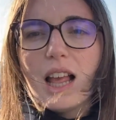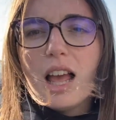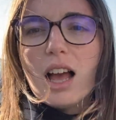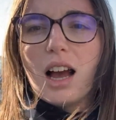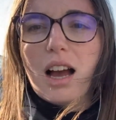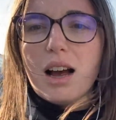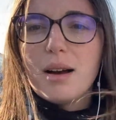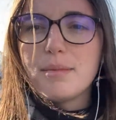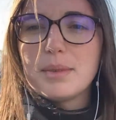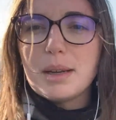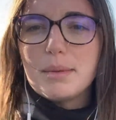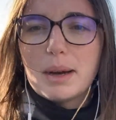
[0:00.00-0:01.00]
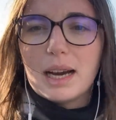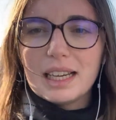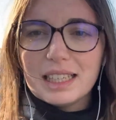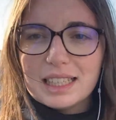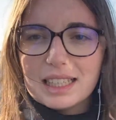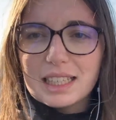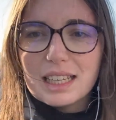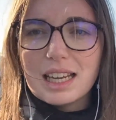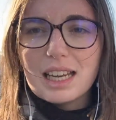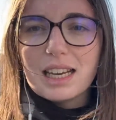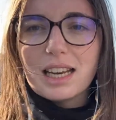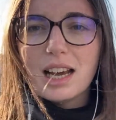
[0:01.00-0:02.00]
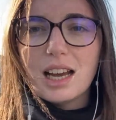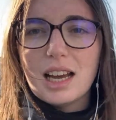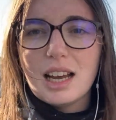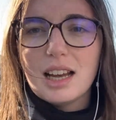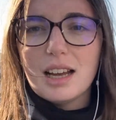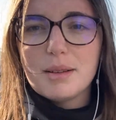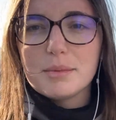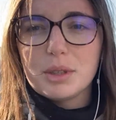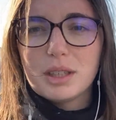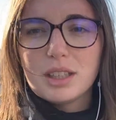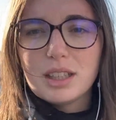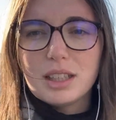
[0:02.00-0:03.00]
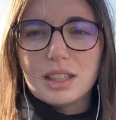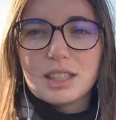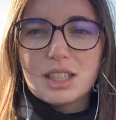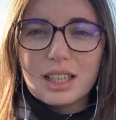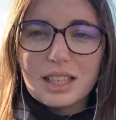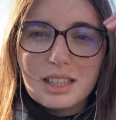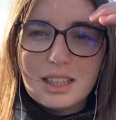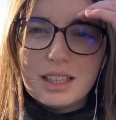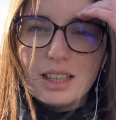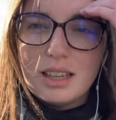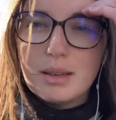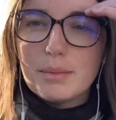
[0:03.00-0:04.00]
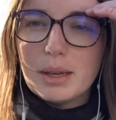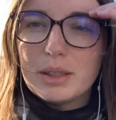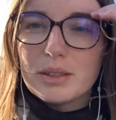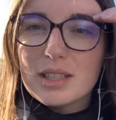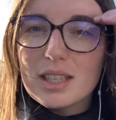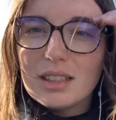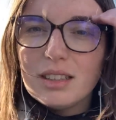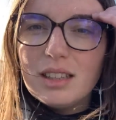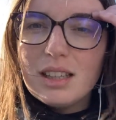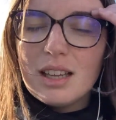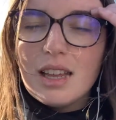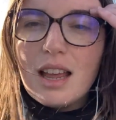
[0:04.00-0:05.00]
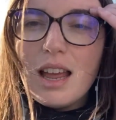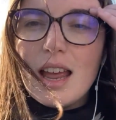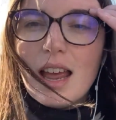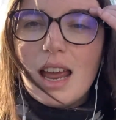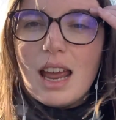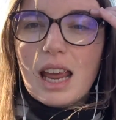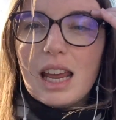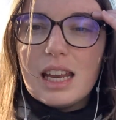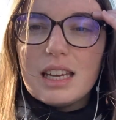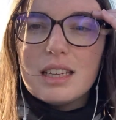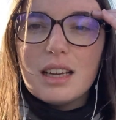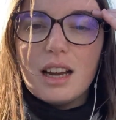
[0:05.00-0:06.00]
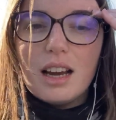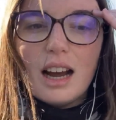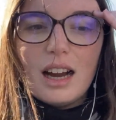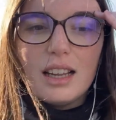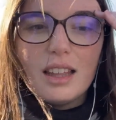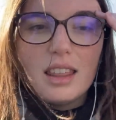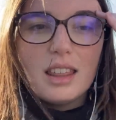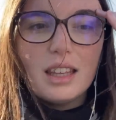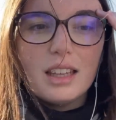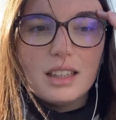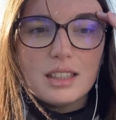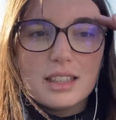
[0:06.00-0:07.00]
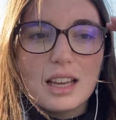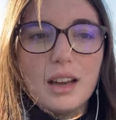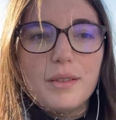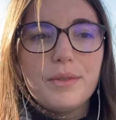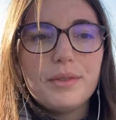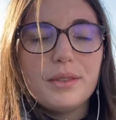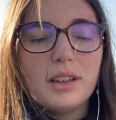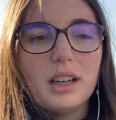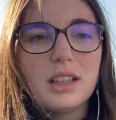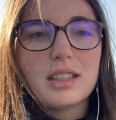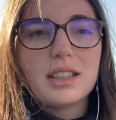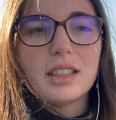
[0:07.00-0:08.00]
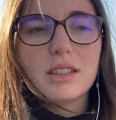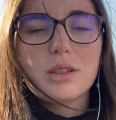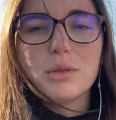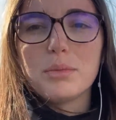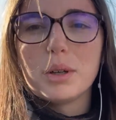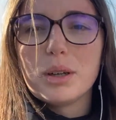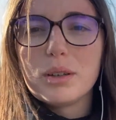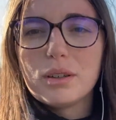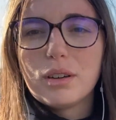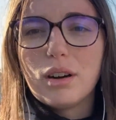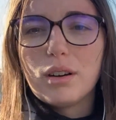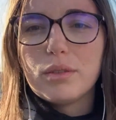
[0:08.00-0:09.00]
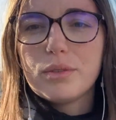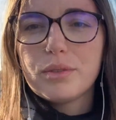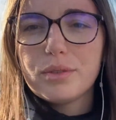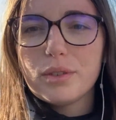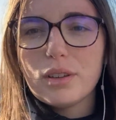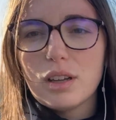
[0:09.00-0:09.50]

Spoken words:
my bike, and I'm gonna checking in my hostel, and I think because I've still tomorrow off,